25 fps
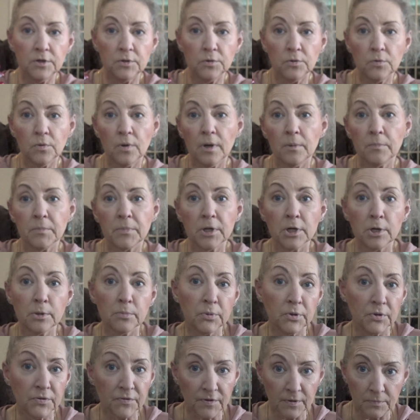you I'm going to
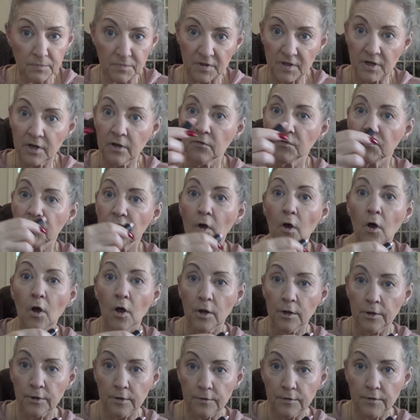put something else
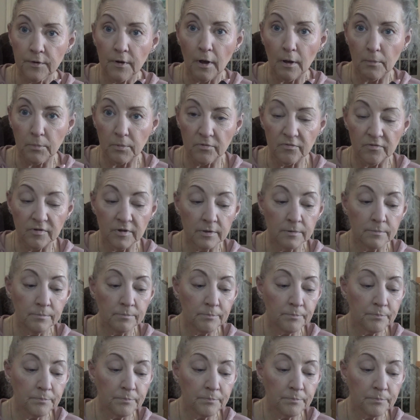on top of it.